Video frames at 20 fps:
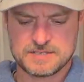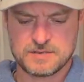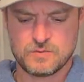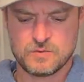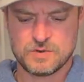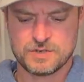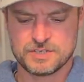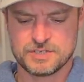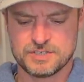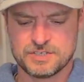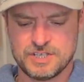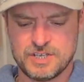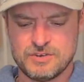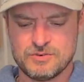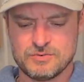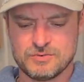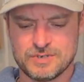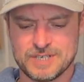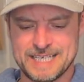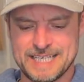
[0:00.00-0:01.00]
I wonder, do
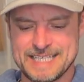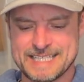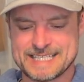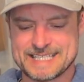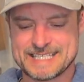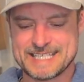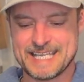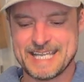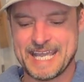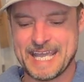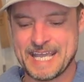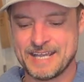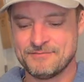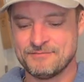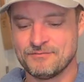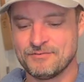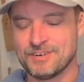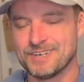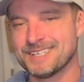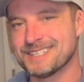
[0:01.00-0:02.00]
y'all need to see
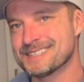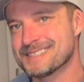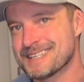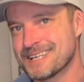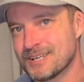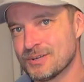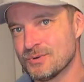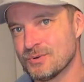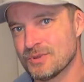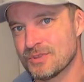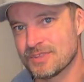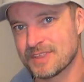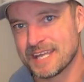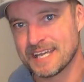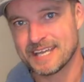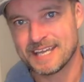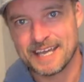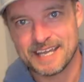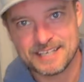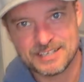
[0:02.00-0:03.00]
every single
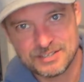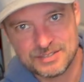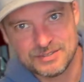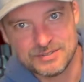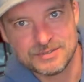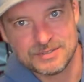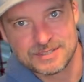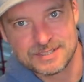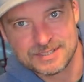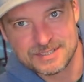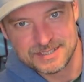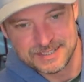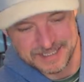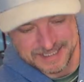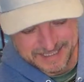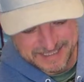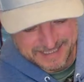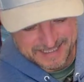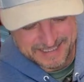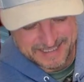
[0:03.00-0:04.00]
thing I do?
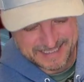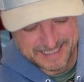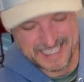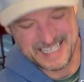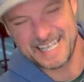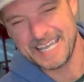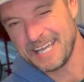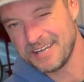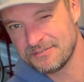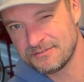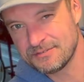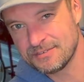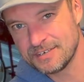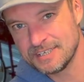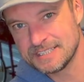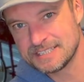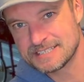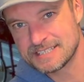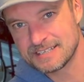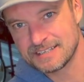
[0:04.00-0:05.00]
Like
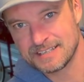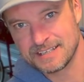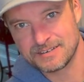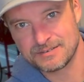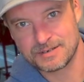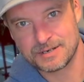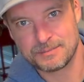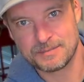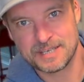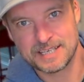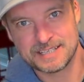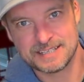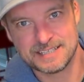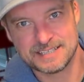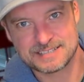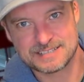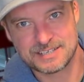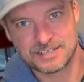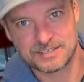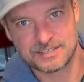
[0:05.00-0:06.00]
like when I'm making
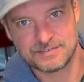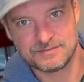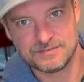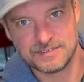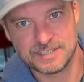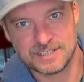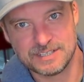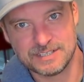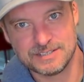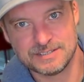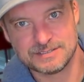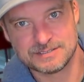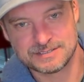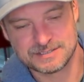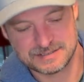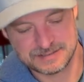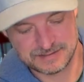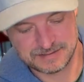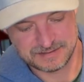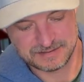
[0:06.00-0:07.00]
these cooking
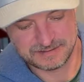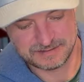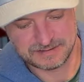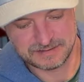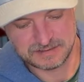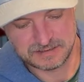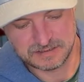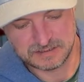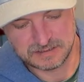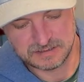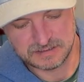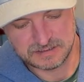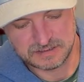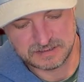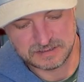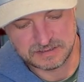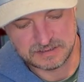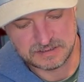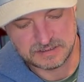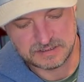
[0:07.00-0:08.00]
videos,
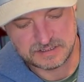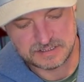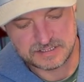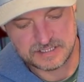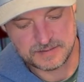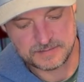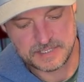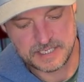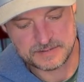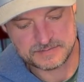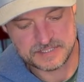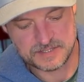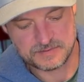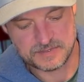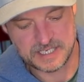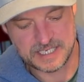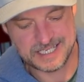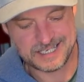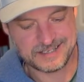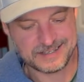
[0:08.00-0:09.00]
sometimes I'm
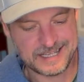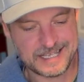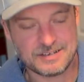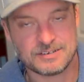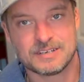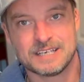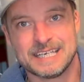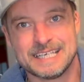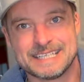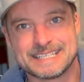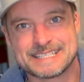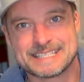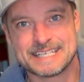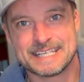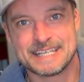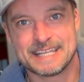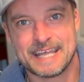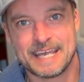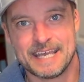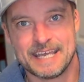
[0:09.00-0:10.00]
like, oh, they don't need to
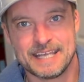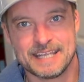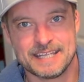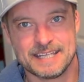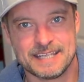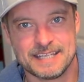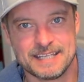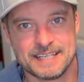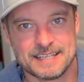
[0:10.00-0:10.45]
see that.